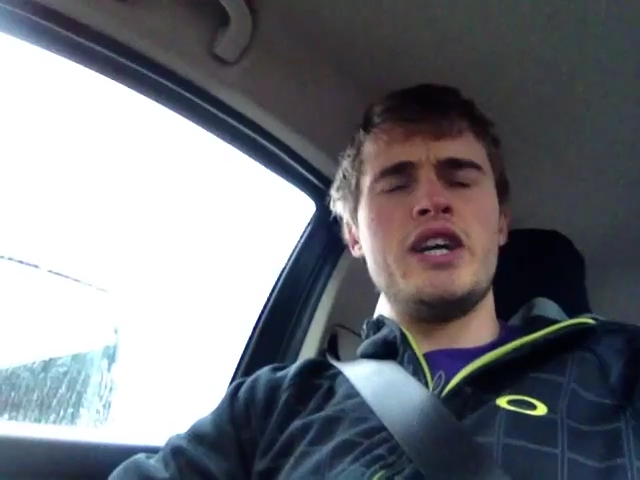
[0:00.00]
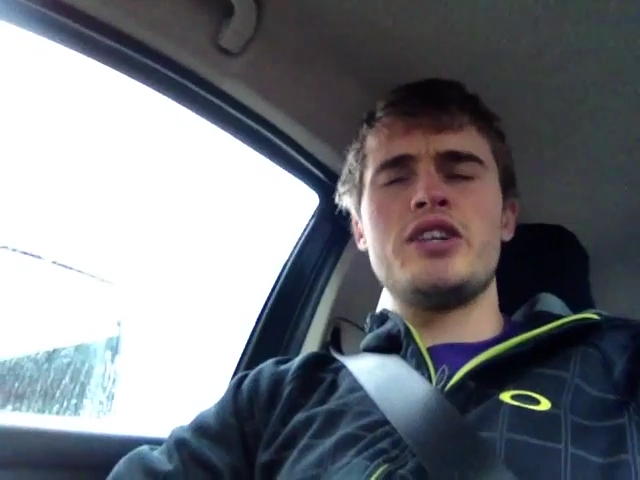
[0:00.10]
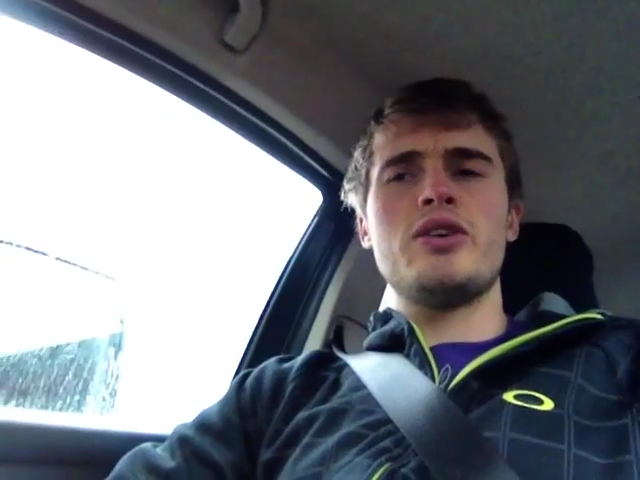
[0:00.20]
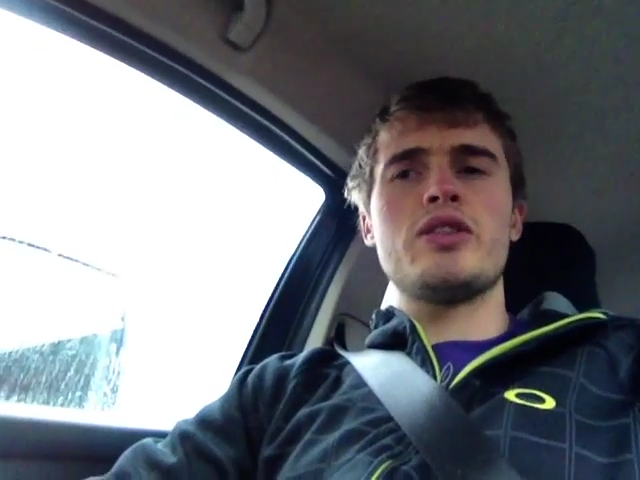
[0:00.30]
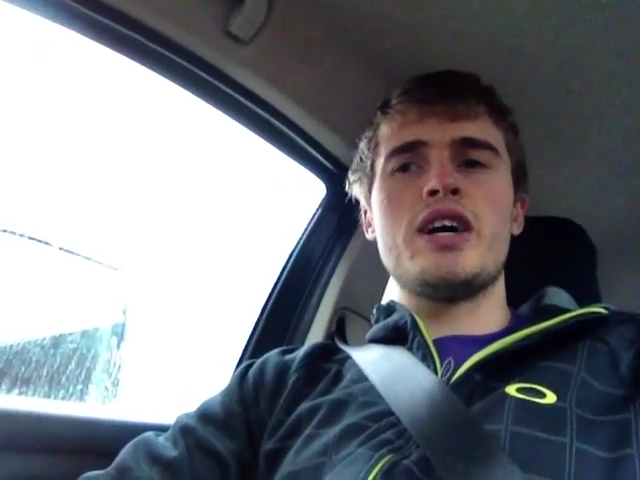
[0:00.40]
are you
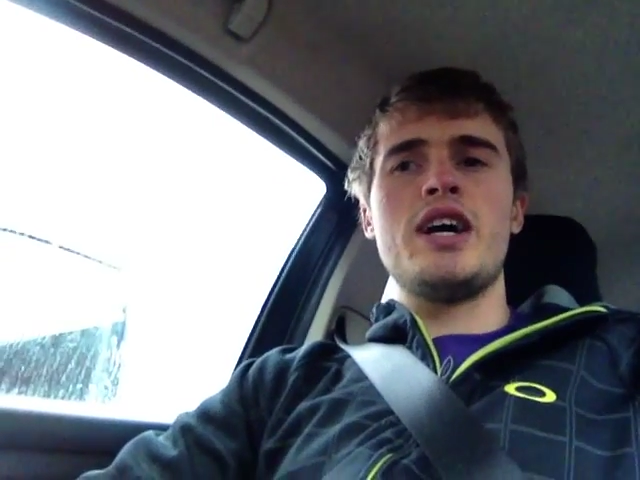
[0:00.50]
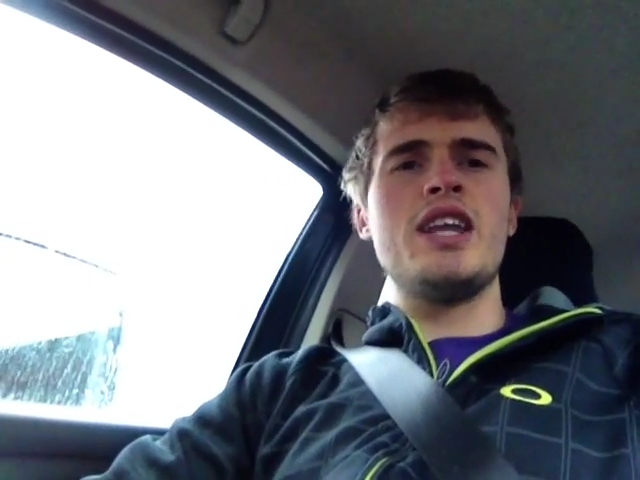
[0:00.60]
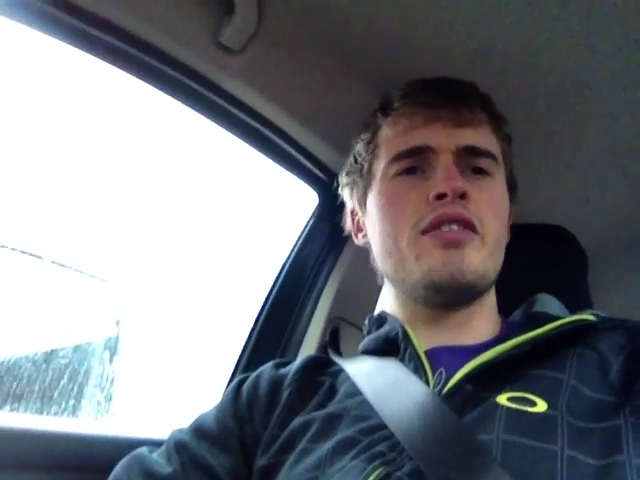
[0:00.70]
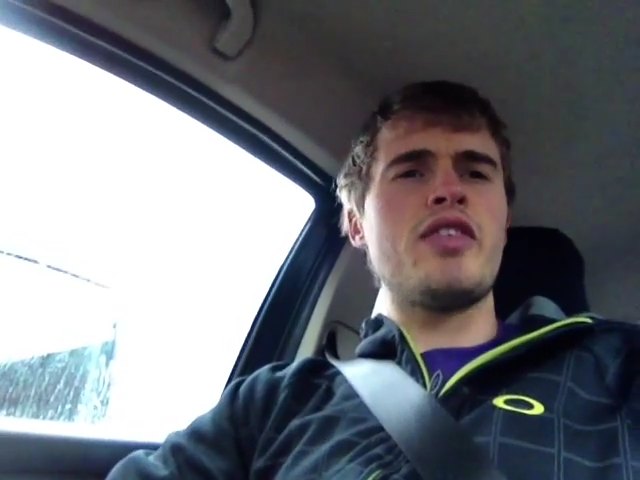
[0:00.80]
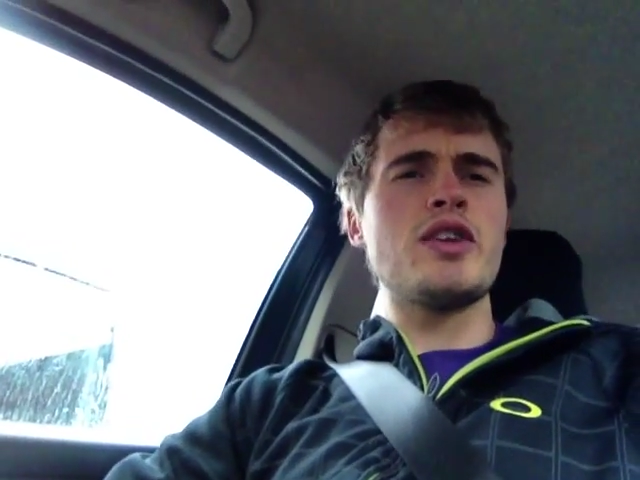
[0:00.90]
doing that? And
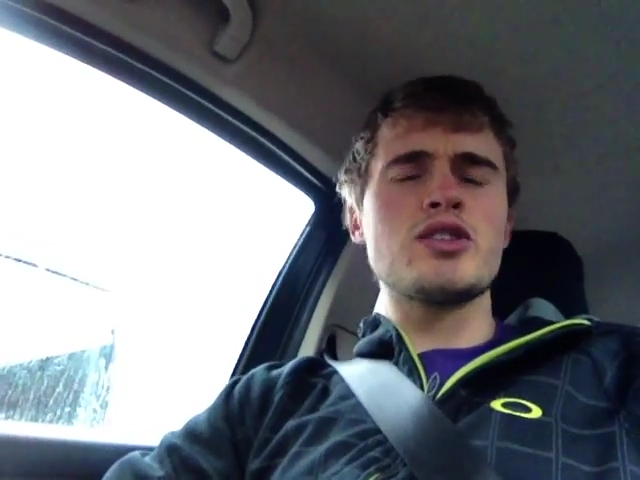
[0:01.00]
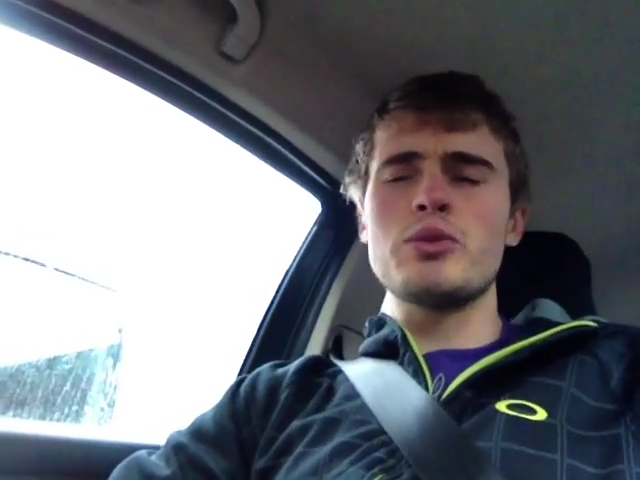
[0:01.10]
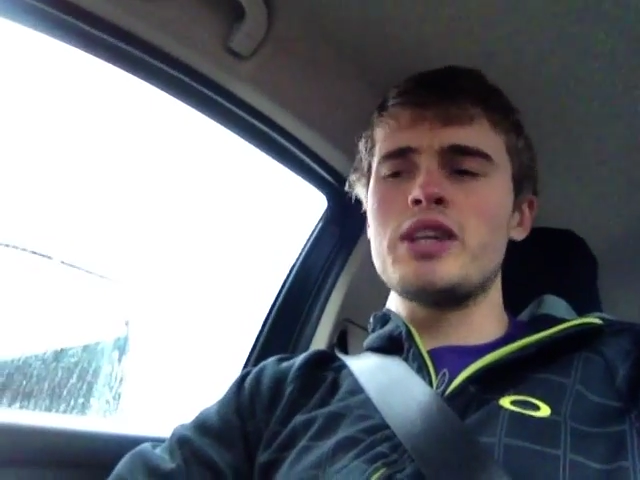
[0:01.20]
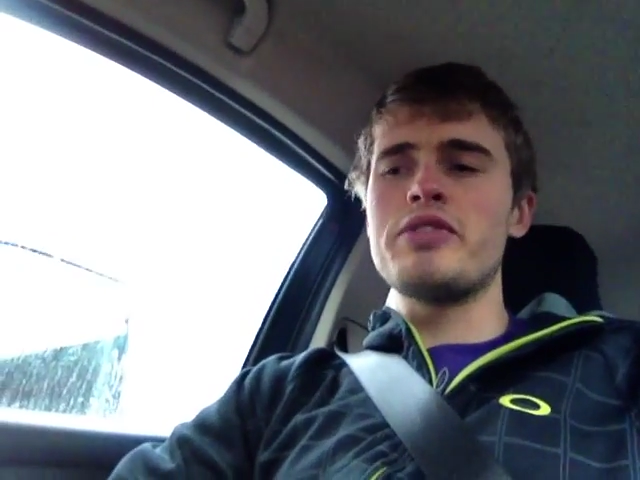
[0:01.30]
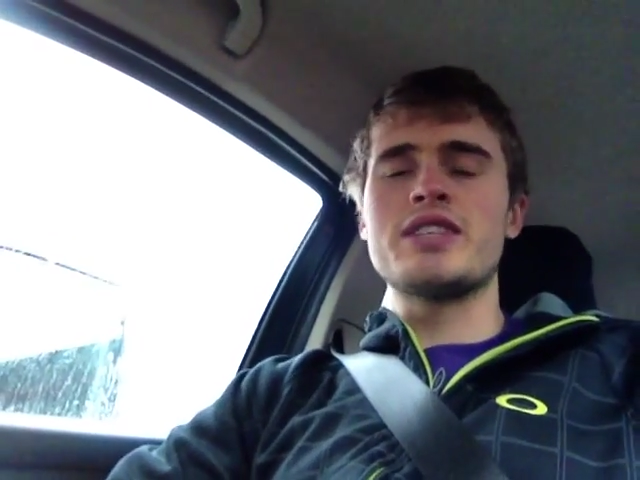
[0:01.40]
he, I think
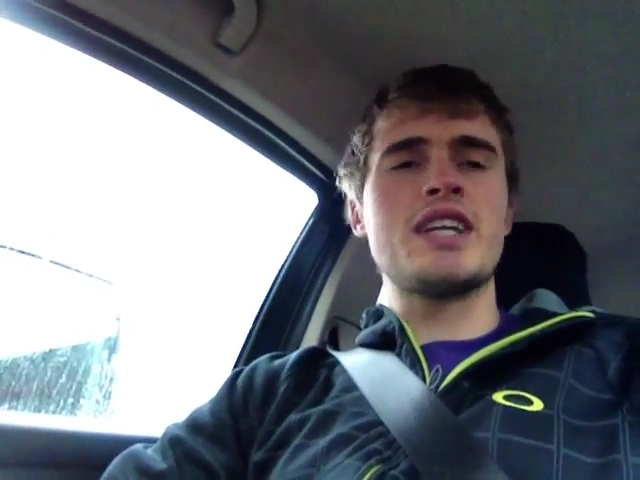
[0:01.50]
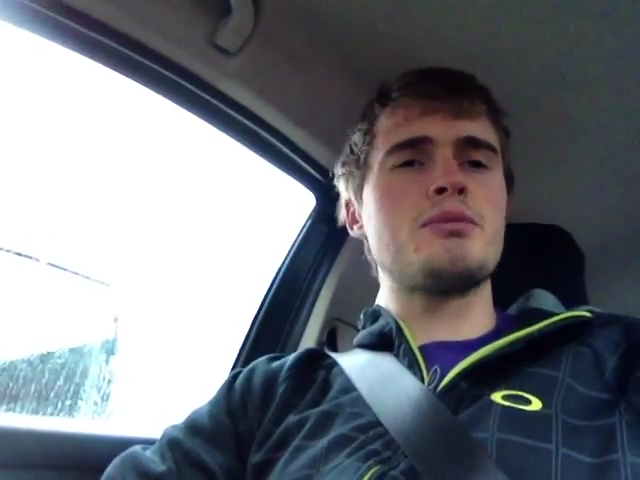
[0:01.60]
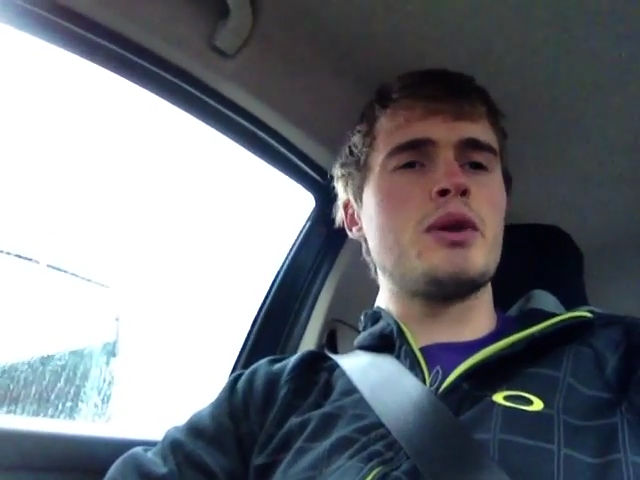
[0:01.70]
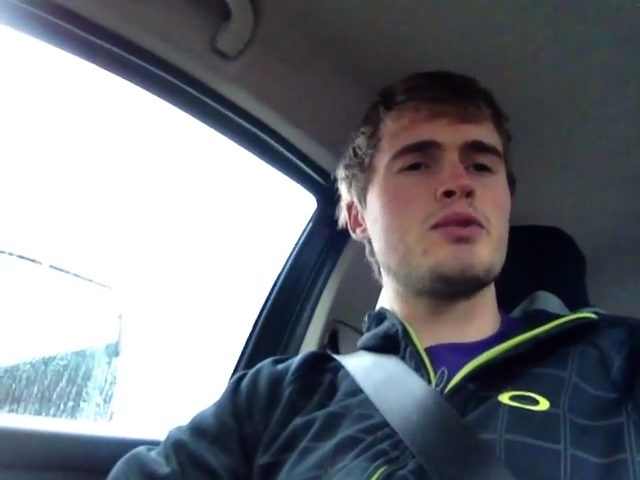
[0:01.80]
someone even said to me,